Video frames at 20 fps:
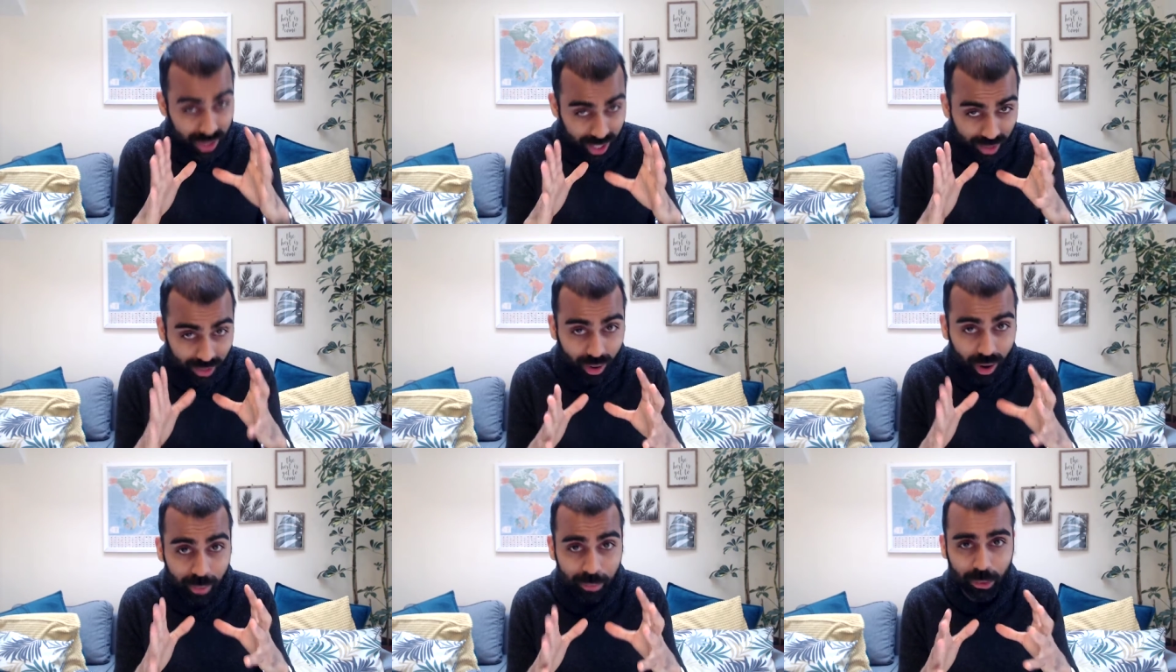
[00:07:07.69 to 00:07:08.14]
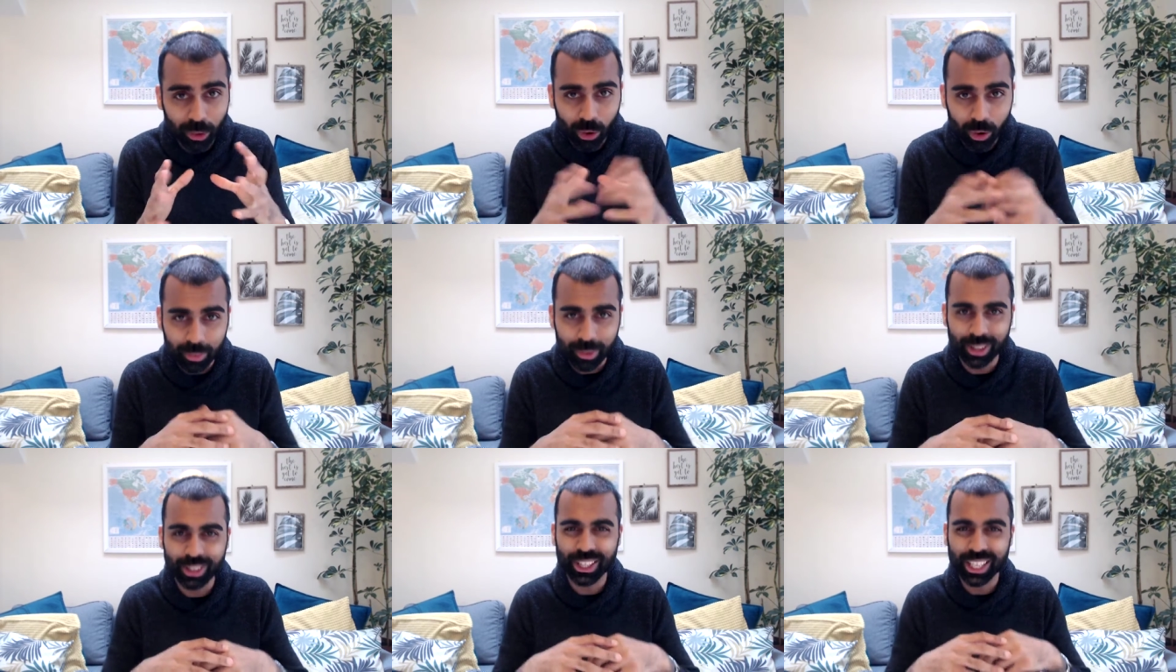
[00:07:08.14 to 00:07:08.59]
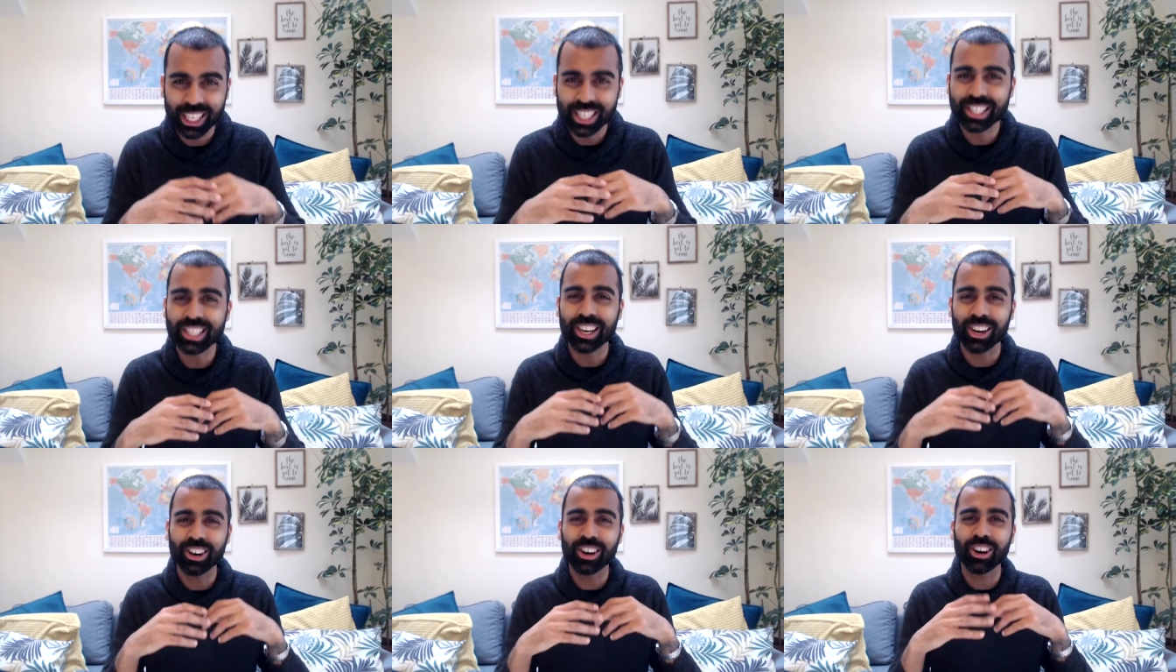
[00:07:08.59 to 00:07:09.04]
There are more, but these
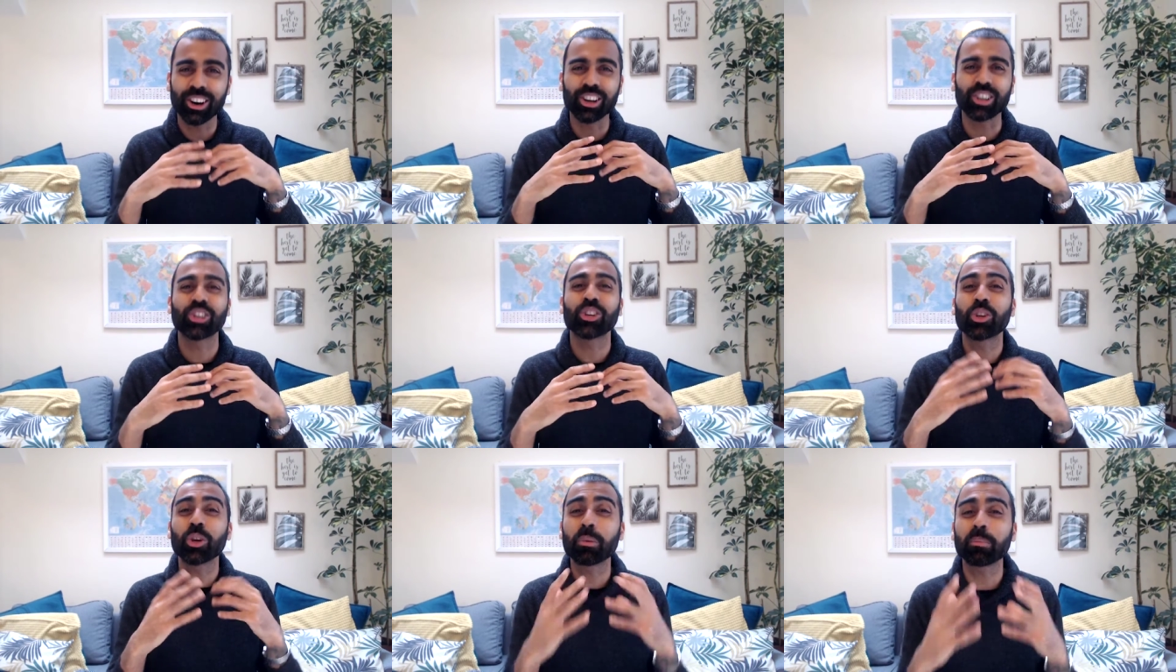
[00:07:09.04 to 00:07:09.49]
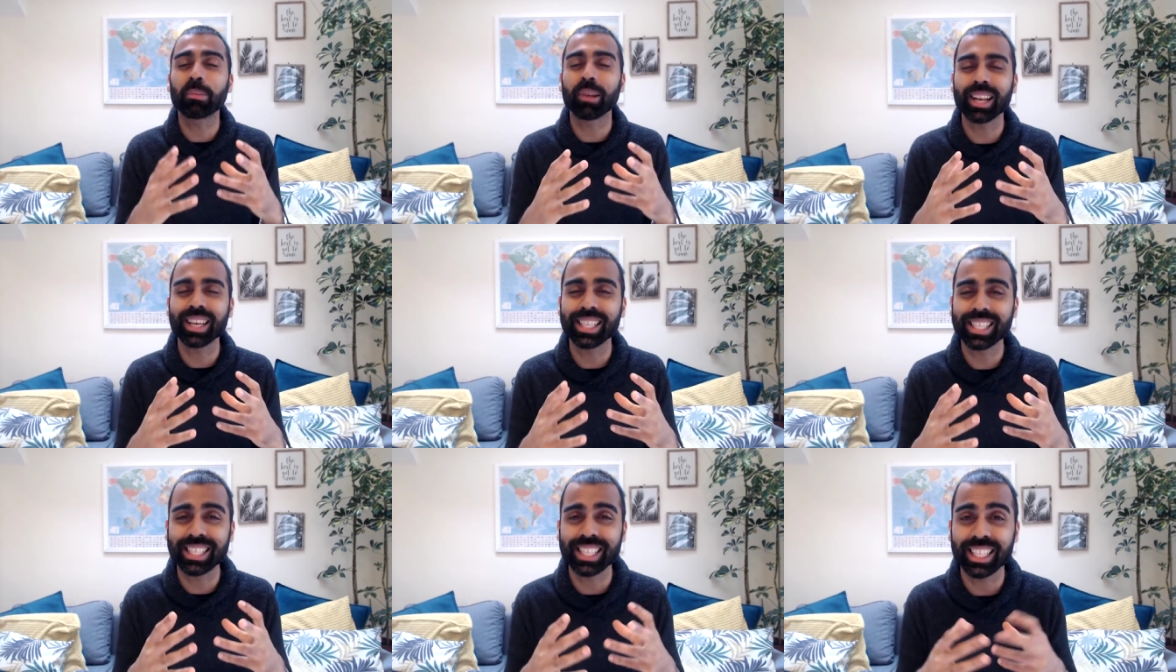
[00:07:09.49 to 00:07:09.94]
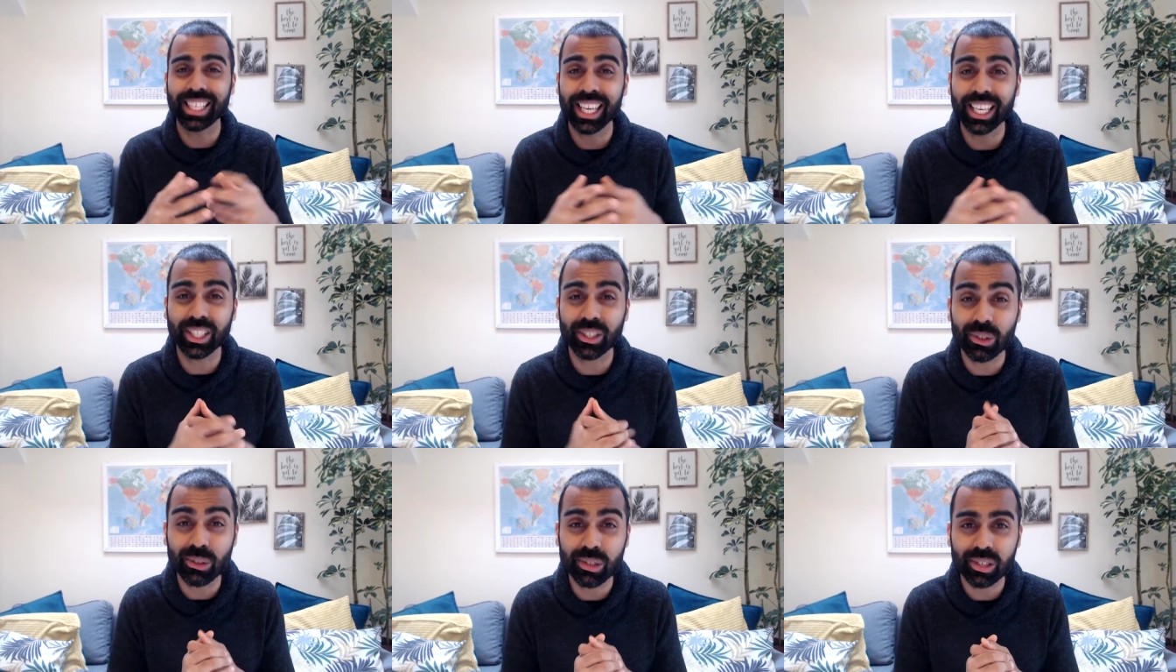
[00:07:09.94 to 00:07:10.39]
are a good place to get
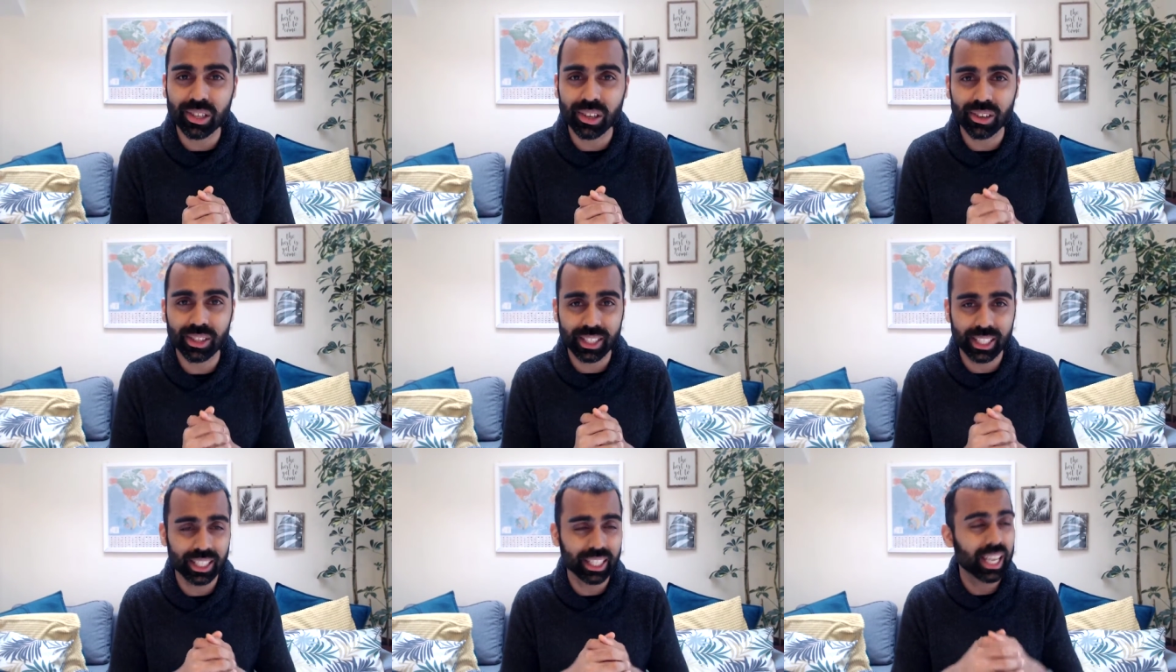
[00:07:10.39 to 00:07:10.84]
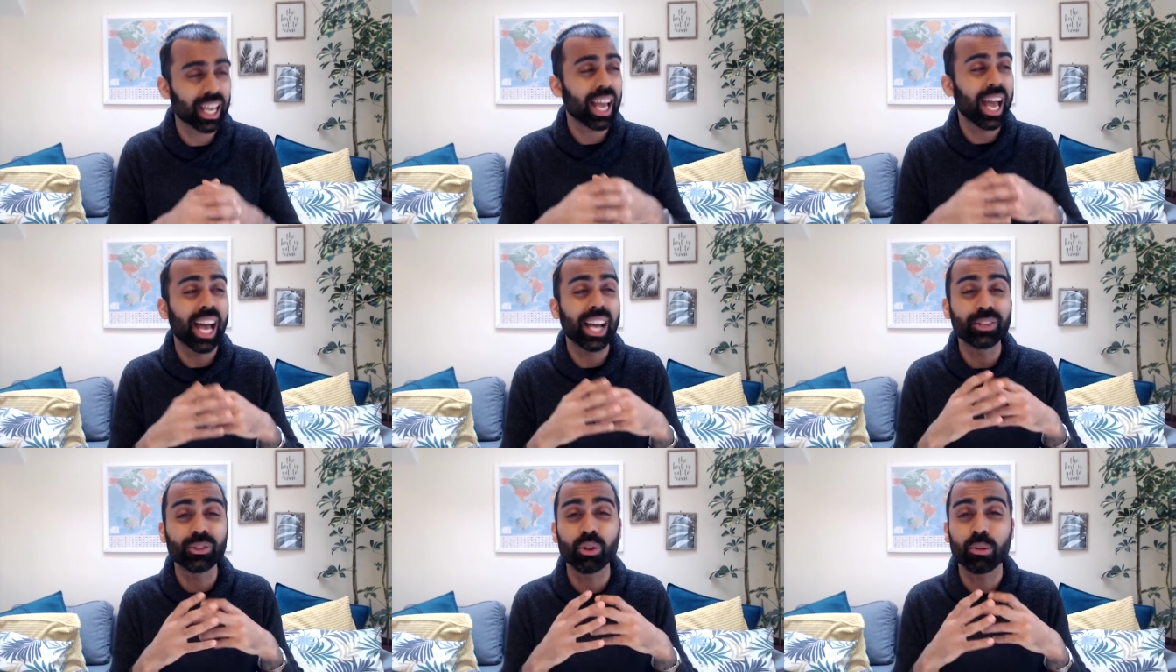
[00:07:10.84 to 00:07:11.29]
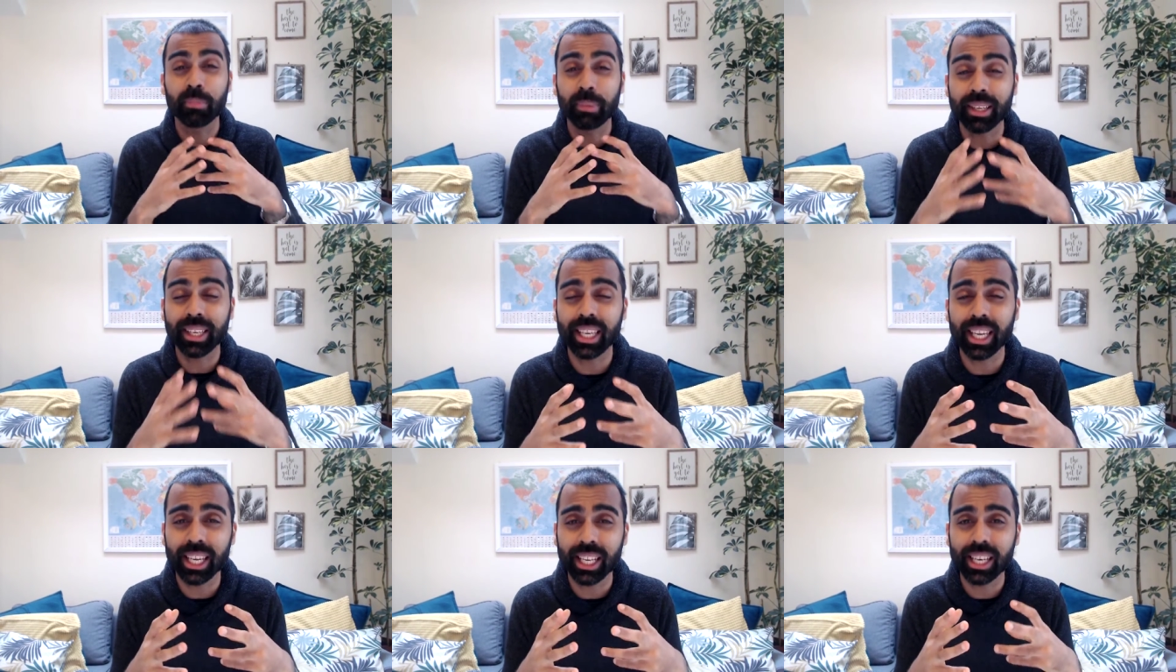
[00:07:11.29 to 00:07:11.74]
you started as you
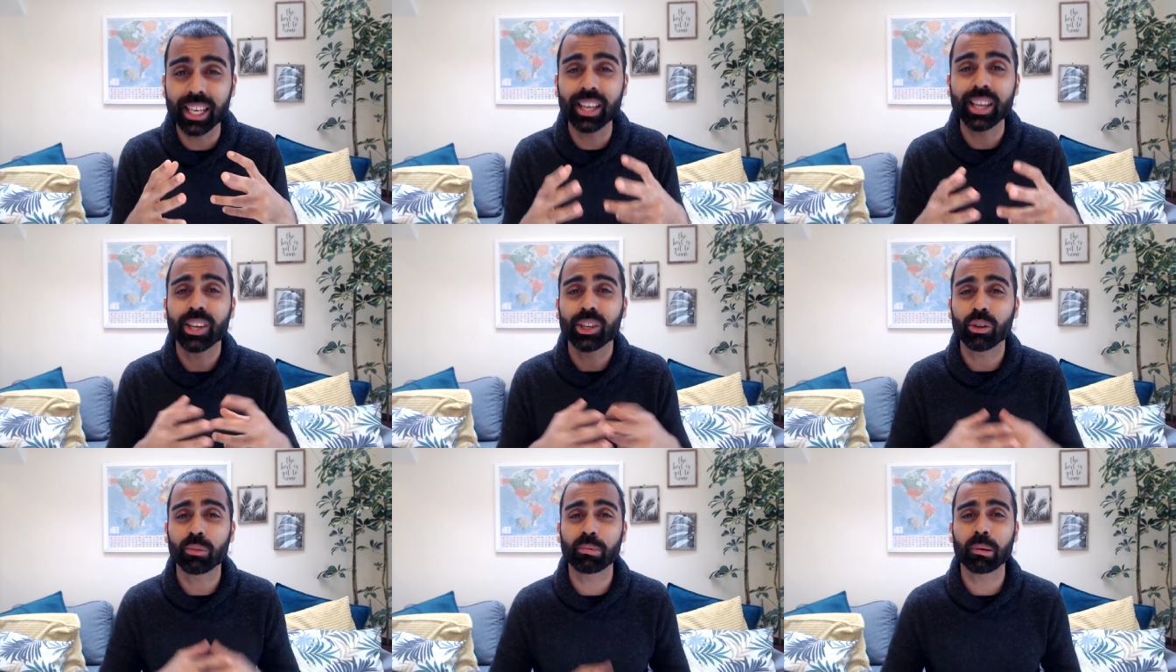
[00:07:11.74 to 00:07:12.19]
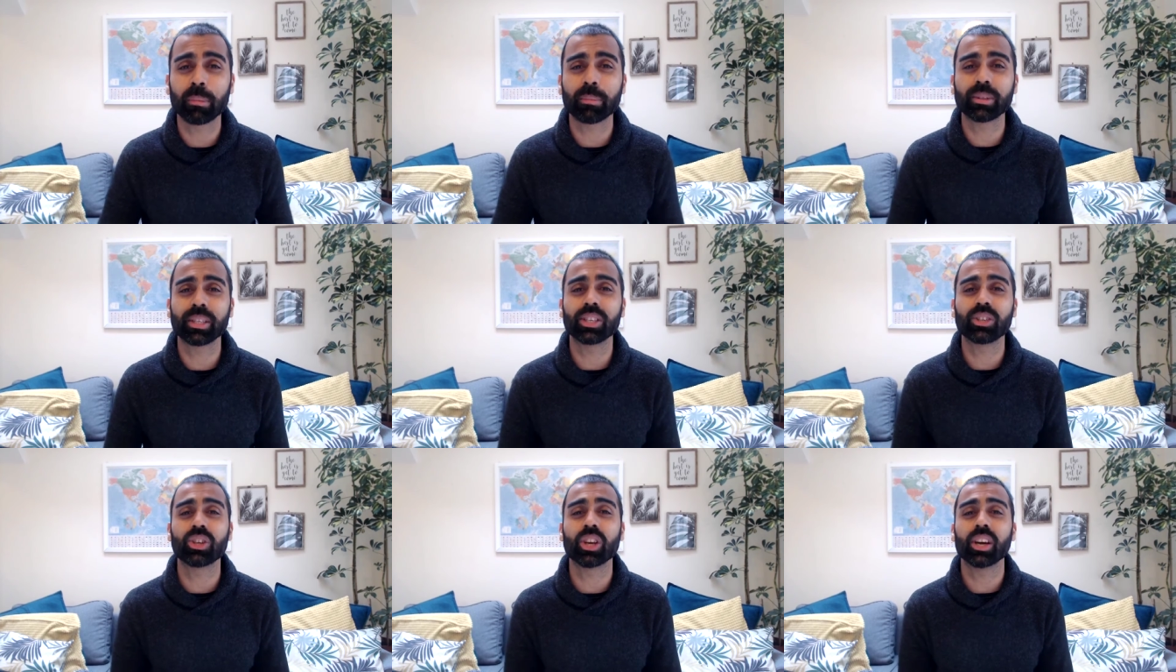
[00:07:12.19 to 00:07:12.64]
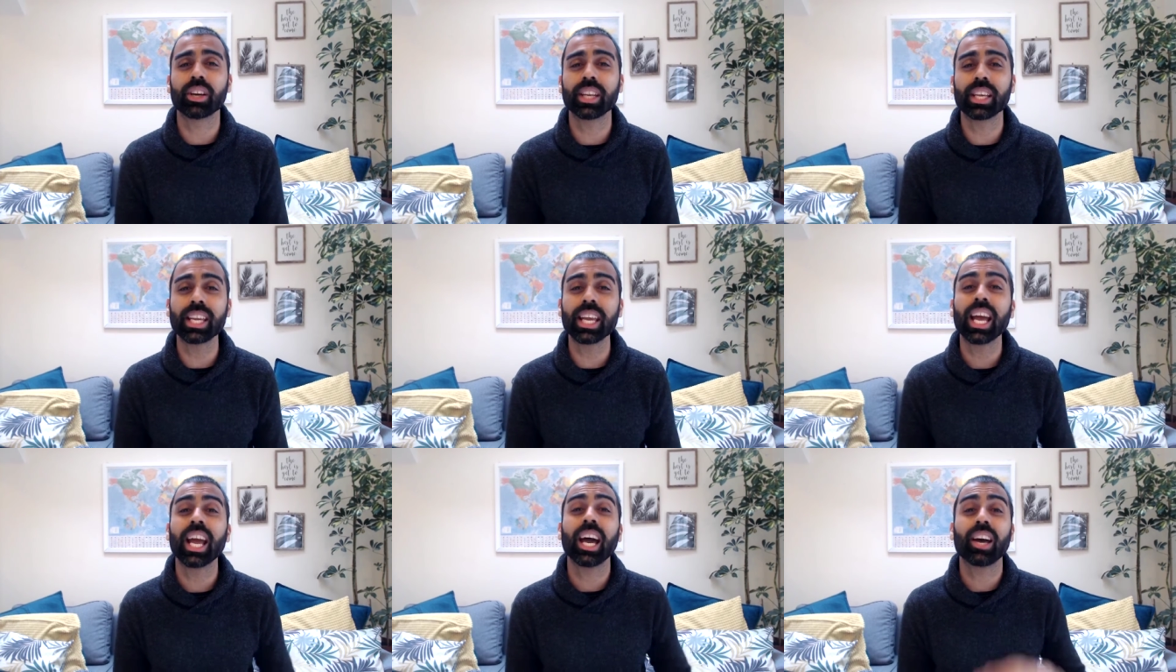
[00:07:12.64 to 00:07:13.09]
begin your property journey.